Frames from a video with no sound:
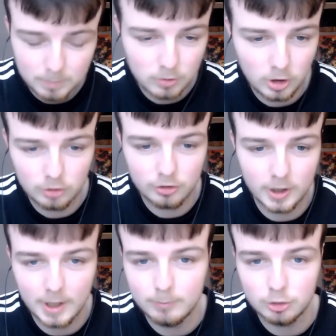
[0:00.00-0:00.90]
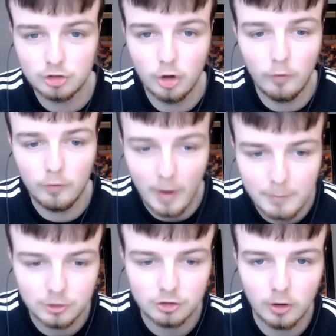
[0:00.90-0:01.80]
Tarkowski again was still
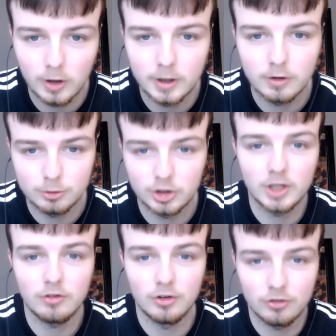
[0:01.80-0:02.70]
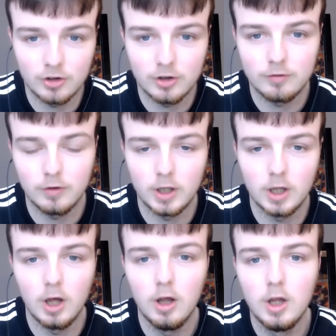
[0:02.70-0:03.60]
very solid. Obviously gets the assist for
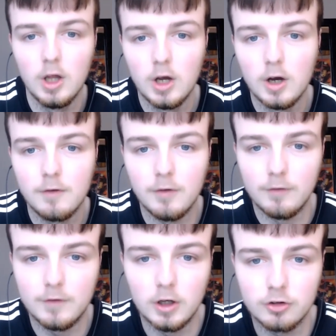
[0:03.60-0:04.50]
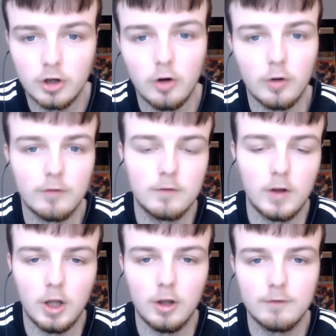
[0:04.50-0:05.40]
the first goal,
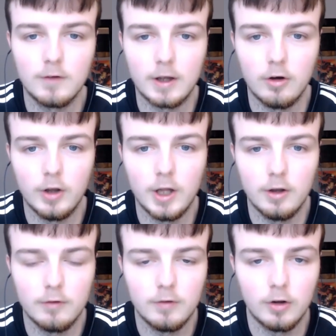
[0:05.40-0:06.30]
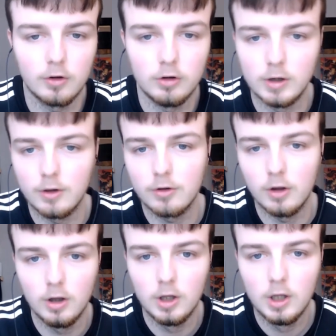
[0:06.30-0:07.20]
the flick on header for the Courier
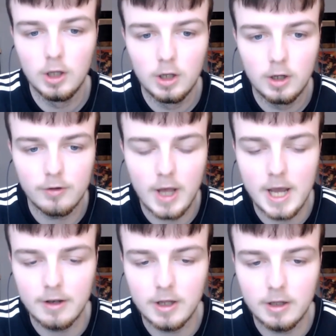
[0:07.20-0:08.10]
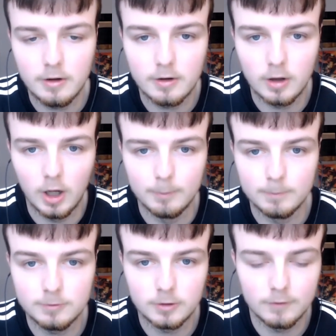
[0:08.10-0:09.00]
to head in
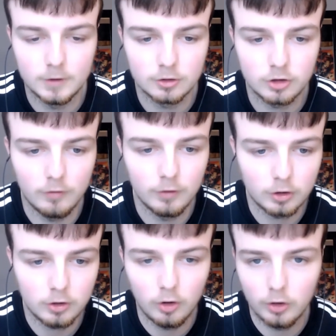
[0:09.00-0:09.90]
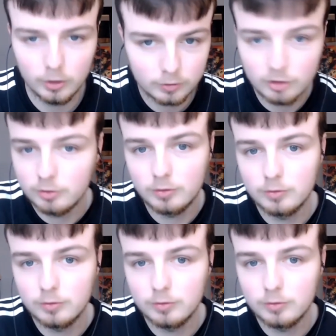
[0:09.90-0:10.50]
for our first goal from the corner. Just